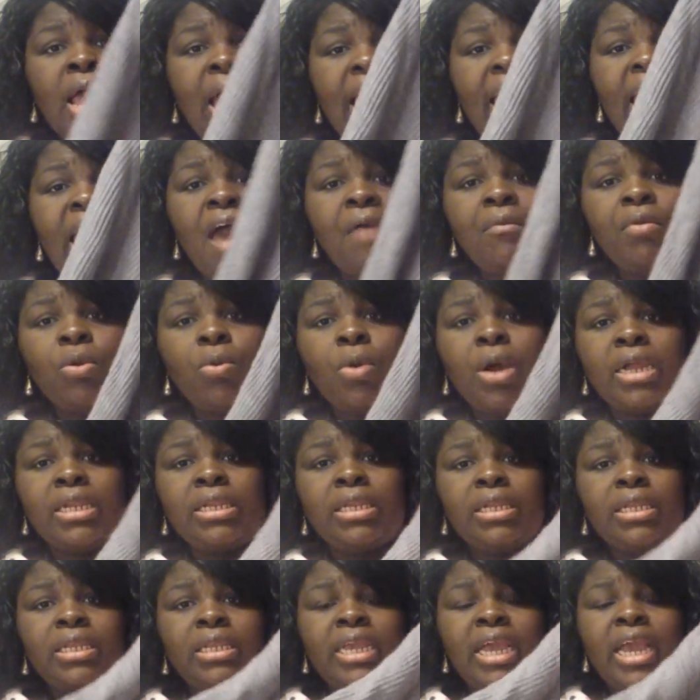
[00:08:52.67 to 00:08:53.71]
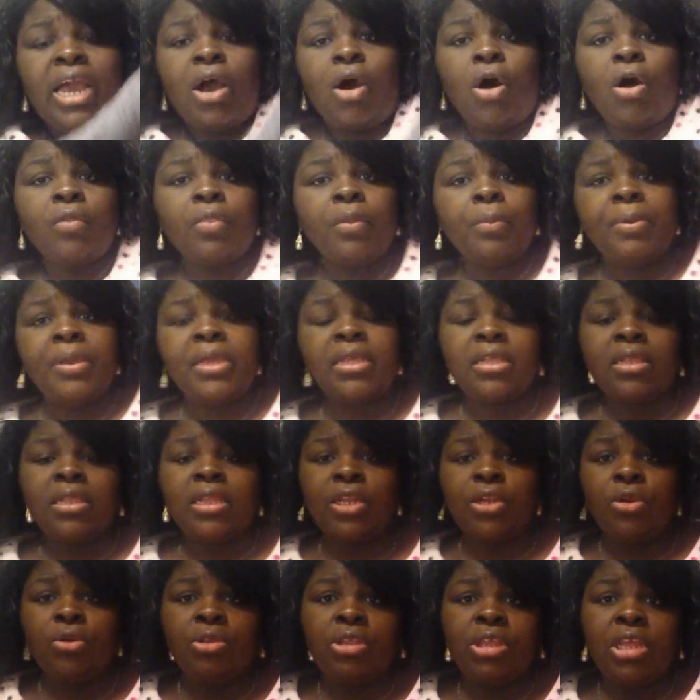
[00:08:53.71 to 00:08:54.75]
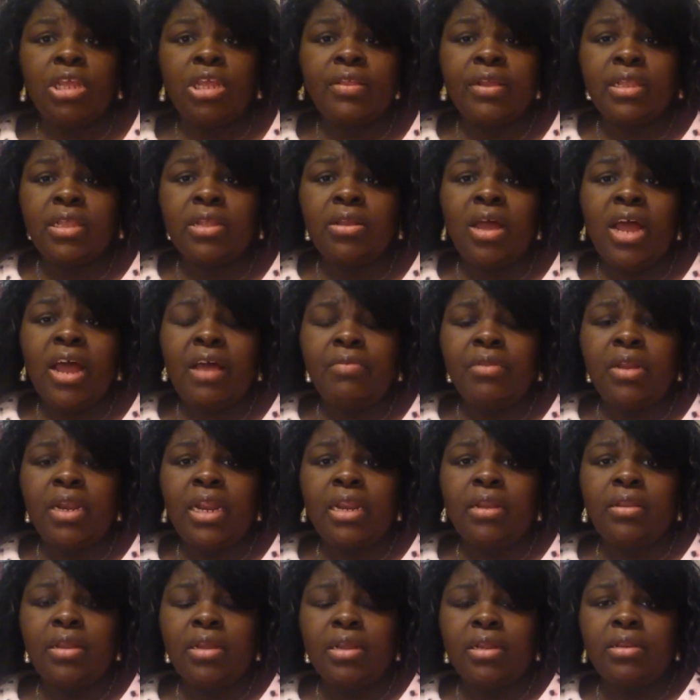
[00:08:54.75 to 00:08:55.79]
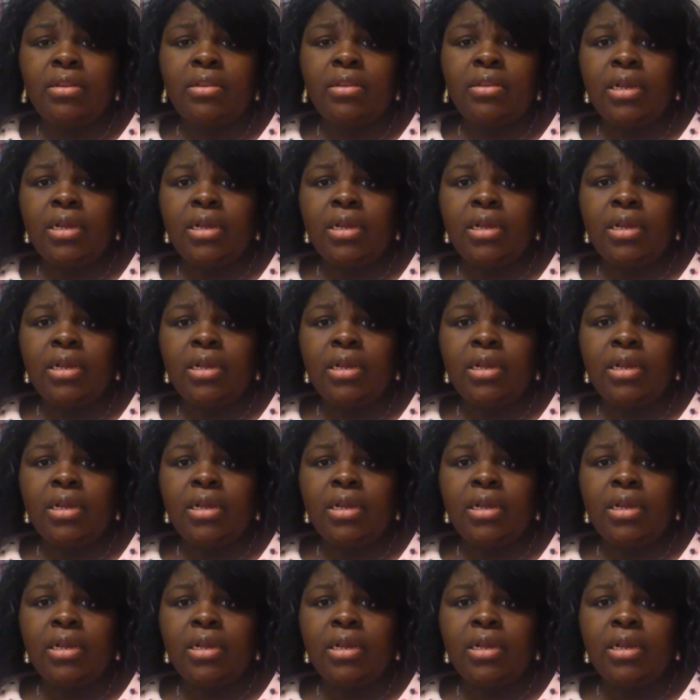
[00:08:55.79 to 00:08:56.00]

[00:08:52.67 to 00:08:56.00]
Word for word: I haven't washed this yet. All the pieces that you see that still have the, the,